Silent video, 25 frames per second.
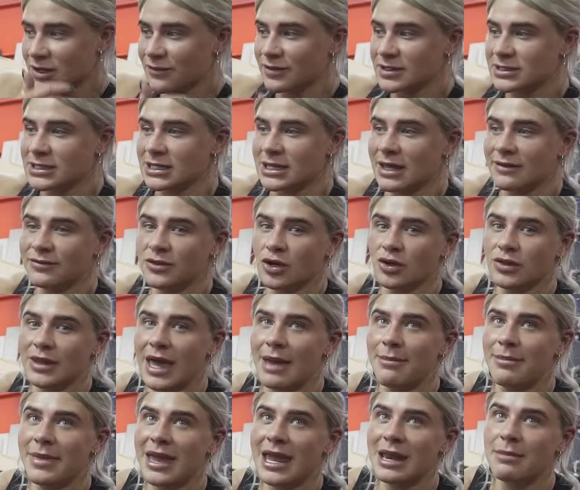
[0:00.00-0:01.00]
obviously they've done
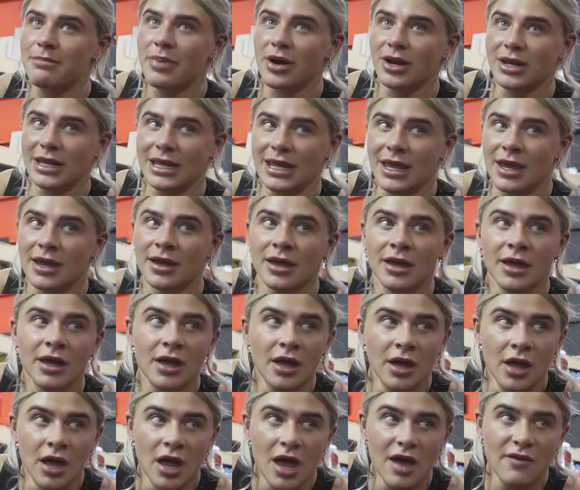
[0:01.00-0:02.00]
their main body
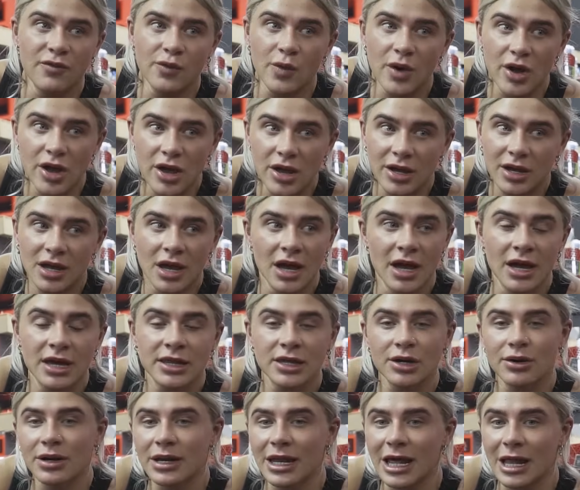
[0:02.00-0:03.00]
of work.
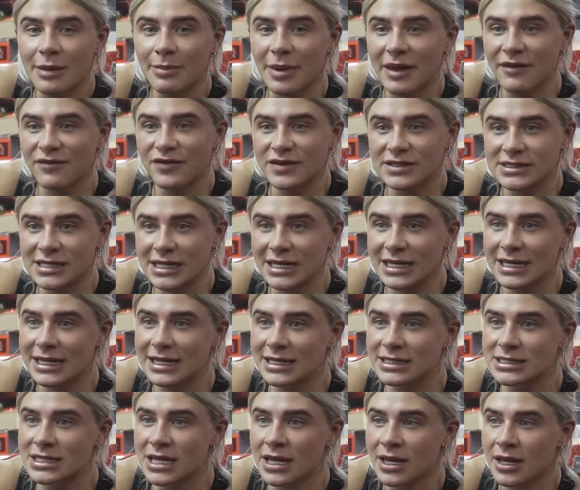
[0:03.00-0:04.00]
They're a little bit
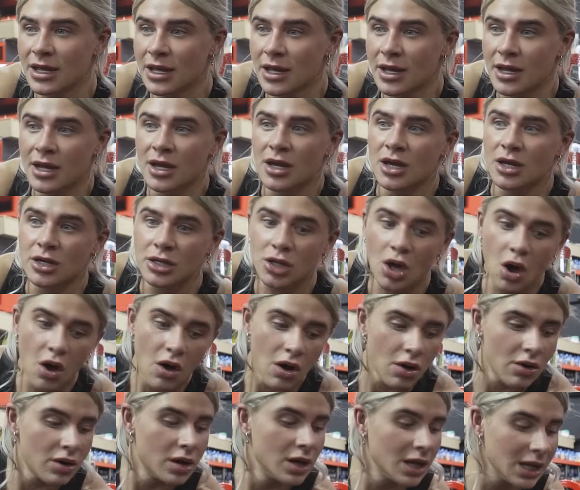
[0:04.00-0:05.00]
fatigued.
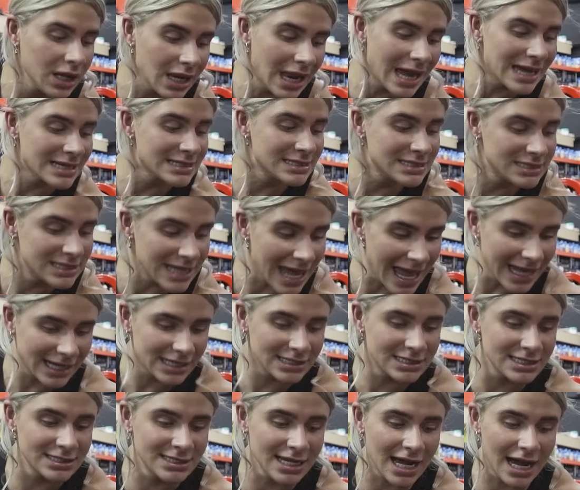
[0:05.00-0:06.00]
Your last
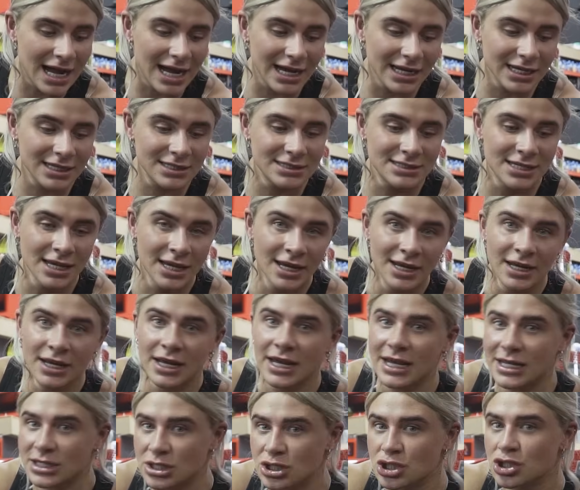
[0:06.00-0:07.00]
exercise
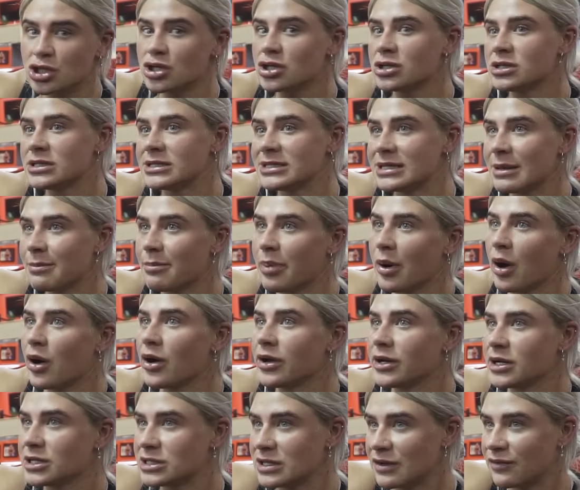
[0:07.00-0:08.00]
is just as
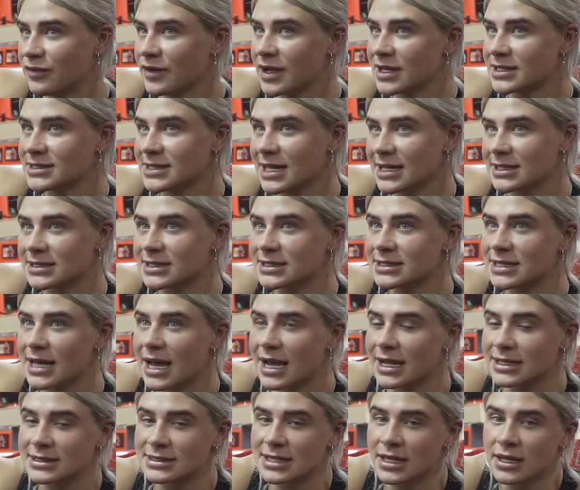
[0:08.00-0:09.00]
important as your first
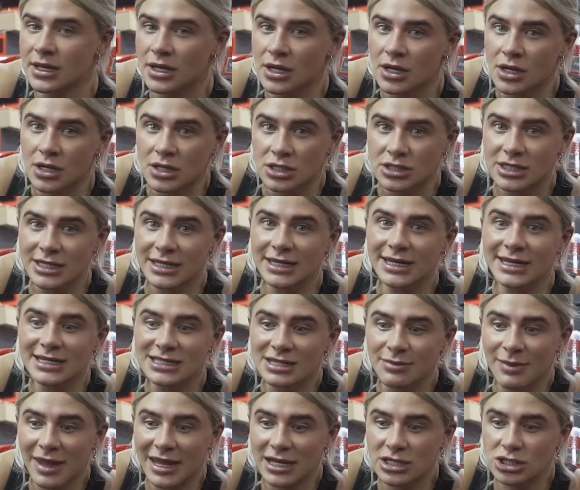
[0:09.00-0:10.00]
exercise. So you need
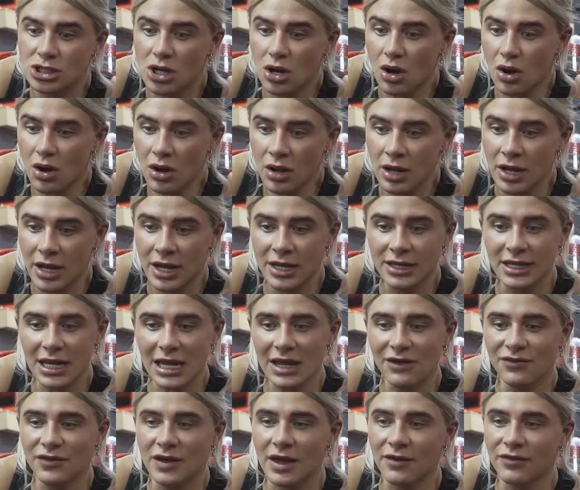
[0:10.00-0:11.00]
to make sure
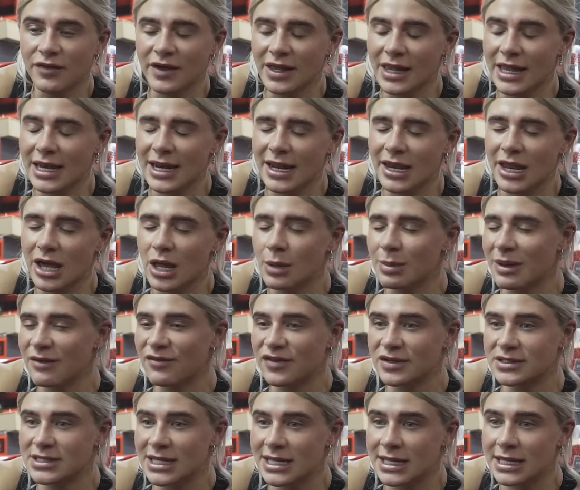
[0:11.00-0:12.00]
that if you're feeling a little bit
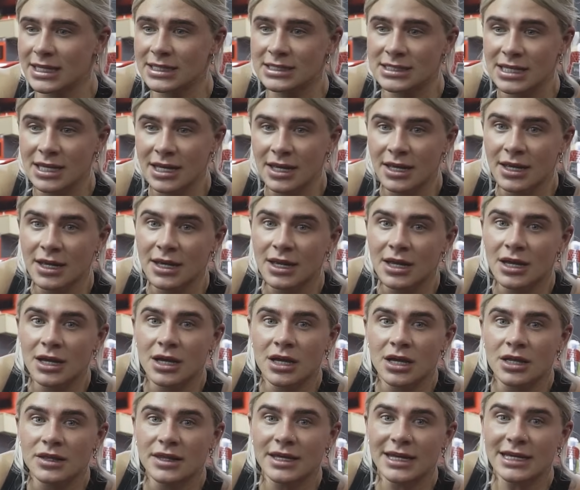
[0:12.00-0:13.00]
fatigued,
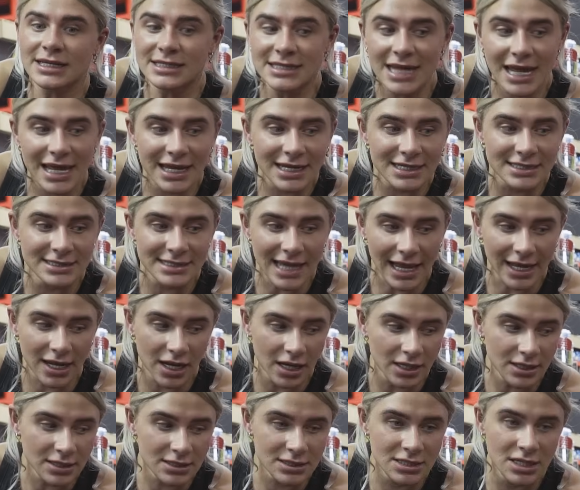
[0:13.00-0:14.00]
that you take a
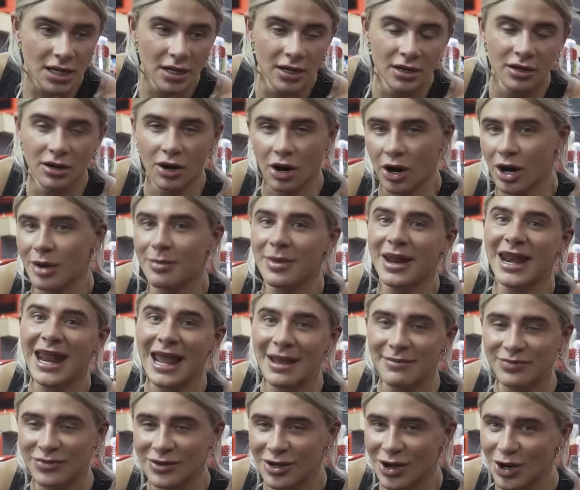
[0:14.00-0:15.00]
second or a
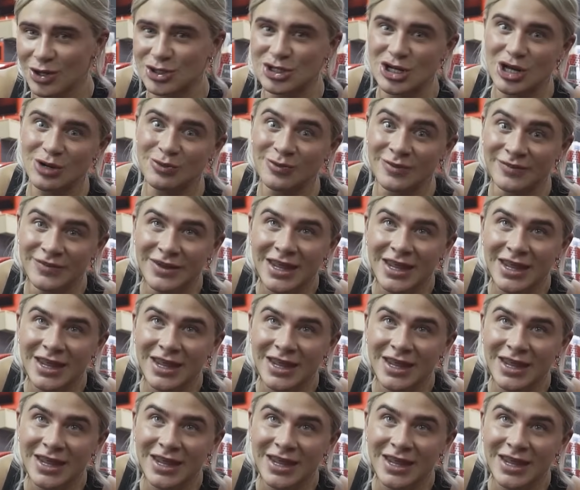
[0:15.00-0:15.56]
minute or two